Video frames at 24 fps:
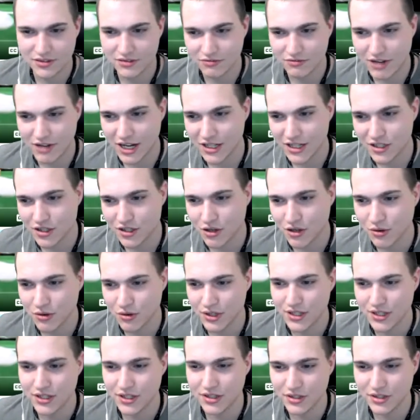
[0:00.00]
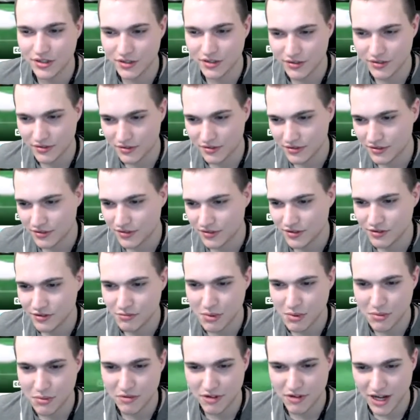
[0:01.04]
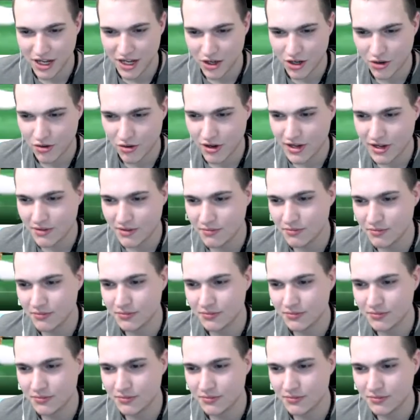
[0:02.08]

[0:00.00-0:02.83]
Wrecked coin. Remember wrecked coin?